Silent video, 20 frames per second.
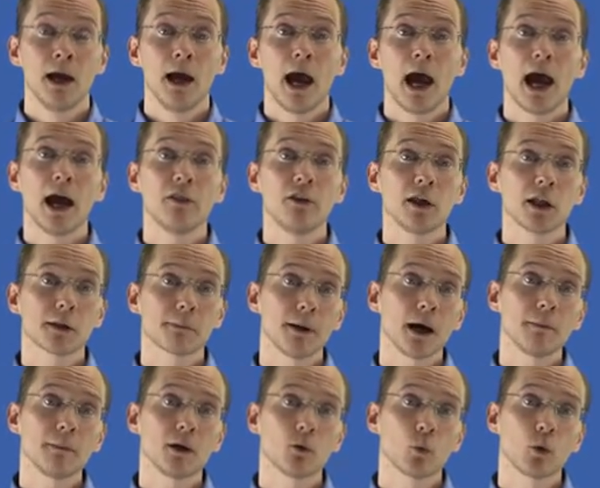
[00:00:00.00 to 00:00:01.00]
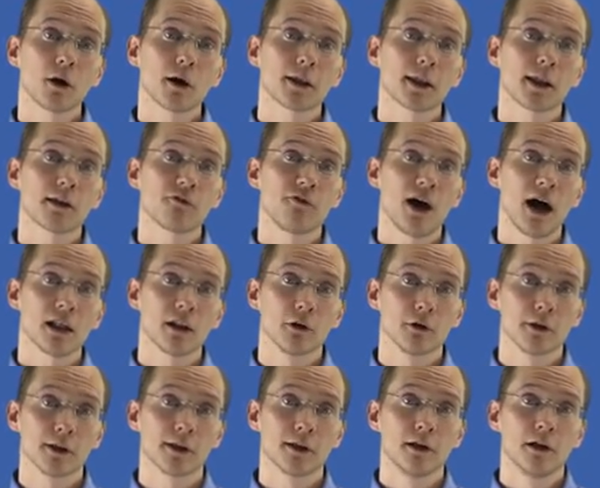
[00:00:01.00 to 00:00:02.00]
And the experiment works as
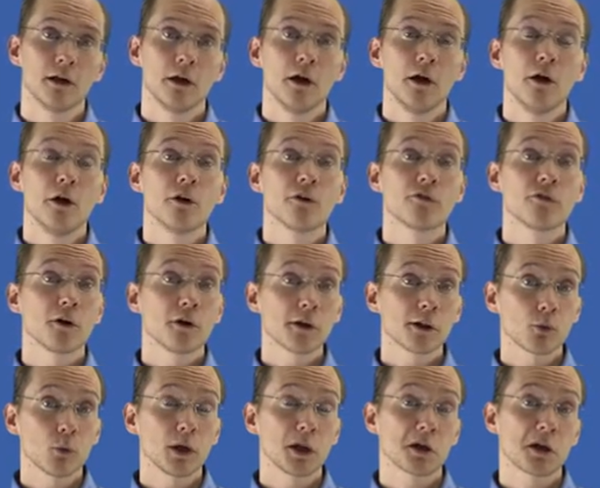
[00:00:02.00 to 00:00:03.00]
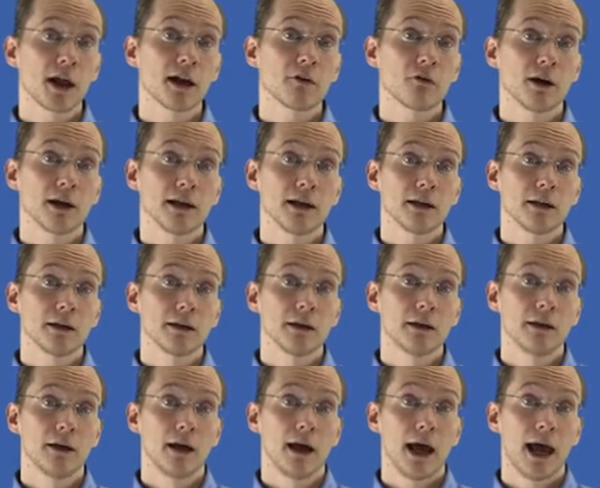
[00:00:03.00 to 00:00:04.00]
follows. First we generate
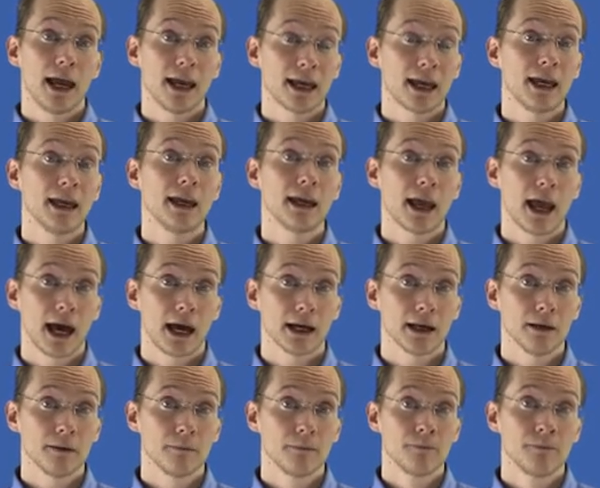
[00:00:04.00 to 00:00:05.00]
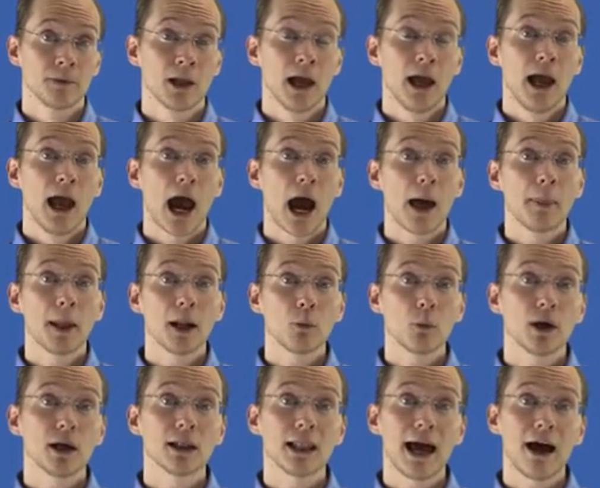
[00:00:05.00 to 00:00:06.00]
a key k, and then we
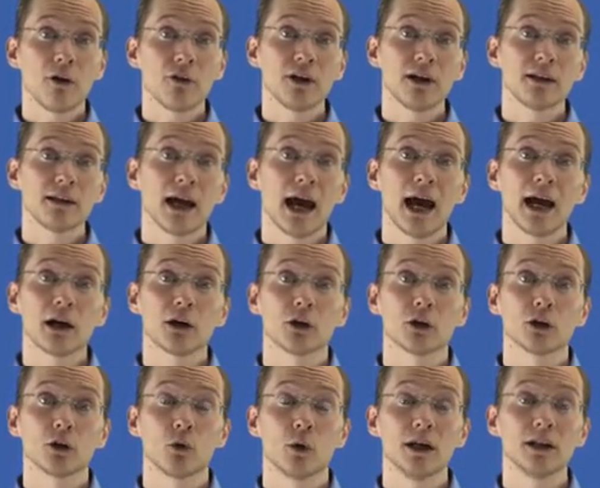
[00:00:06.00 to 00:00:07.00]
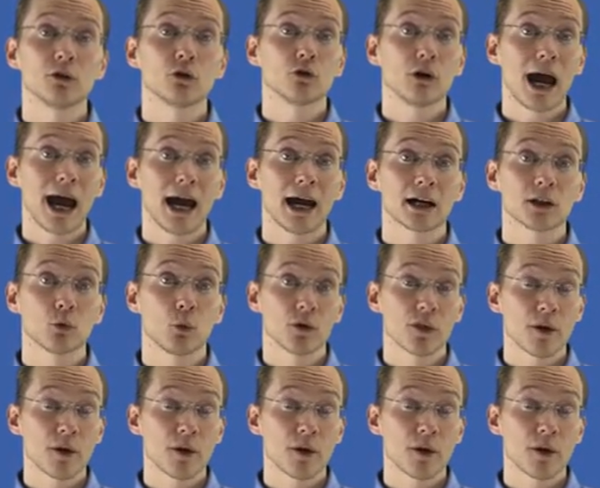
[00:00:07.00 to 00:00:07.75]
allow the attacker to interact with a